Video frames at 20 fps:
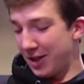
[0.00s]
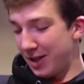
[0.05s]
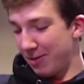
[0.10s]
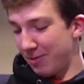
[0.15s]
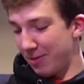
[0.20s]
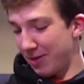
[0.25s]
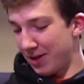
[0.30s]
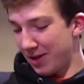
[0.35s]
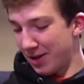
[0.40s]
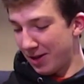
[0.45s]

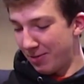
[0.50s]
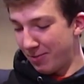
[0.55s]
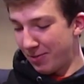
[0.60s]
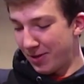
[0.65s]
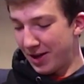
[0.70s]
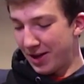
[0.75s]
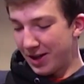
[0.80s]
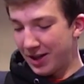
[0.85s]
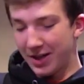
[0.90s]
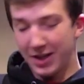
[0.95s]
with their
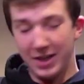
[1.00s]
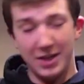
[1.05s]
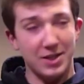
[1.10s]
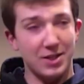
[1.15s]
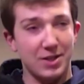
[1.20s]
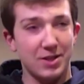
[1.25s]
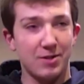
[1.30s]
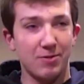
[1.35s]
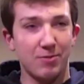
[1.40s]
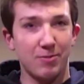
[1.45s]
win
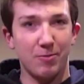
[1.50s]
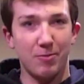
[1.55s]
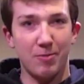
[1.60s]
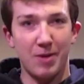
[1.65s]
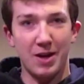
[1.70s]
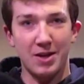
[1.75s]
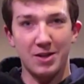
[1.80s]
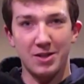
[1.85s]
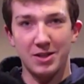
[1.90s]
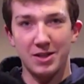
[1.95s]
against
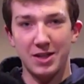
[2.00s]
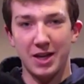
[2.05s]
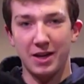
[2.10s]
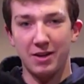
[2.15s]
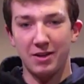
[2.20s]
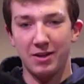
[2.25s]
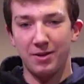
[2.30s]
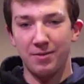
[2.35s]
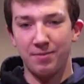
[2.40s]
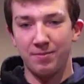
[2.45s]
West
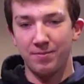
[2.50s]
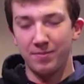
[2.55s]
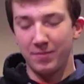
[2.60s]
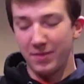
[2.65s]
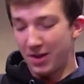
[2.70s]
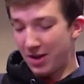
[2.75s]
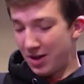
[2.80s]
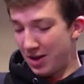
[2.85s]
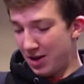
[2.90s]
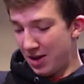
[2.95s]
Salem,
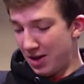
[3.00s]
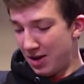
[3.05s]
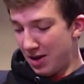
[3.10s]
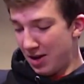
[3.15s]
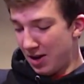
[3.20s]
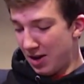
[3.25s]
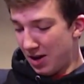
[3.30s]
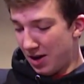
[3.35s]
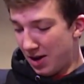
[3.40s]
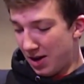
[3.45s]

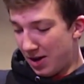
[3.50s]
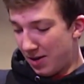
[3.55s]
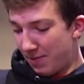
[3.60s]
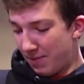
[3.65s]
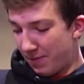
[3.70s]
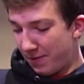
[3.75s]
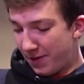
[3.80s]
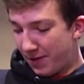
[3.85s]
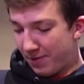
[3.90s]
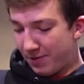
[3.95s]

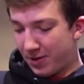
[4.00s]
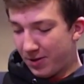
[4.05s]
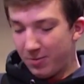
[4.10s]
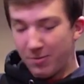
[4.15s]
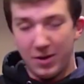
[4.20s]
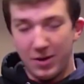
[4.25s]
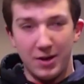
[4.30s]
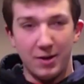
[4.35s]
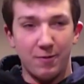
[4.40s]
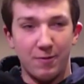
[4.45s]

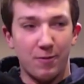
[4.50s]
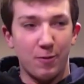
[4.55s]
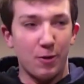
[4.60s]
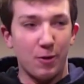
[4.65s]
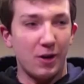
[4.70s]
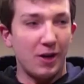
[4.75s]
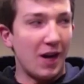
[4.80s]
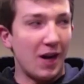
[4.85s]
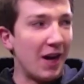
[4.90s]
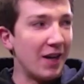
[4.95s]

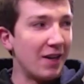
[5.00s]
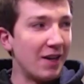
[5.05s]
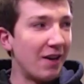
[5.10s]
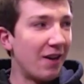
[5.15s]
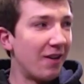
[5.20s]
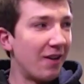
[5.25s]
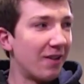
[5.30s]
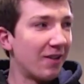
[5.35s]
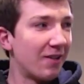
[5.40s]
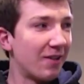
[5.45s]
51-49.
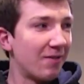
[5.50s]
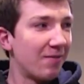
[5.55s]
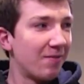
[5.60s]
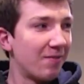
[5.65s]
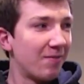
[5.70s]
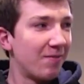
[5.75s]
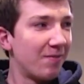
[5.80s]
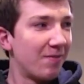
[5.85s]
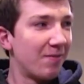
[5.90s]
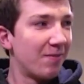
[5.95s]
Another
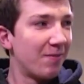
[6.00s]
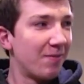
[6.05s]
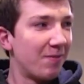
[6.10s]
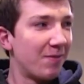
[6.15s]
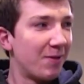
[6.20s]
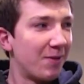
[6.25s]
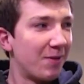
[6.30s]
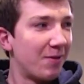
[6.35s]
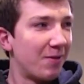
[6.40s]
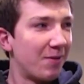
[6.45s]

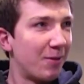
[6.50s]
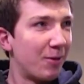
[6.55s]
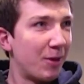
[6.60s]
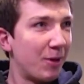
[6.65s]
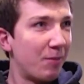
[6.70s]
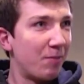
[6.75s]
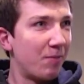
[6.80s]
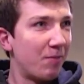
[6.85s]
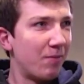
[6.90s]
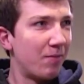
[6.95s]

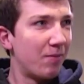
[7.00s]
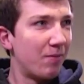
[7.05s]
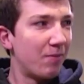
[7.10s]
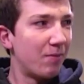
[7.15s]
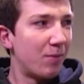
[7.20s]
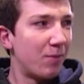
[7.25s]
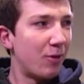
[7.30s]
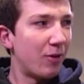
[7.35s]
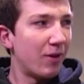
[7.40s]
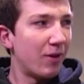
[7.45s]
3-point.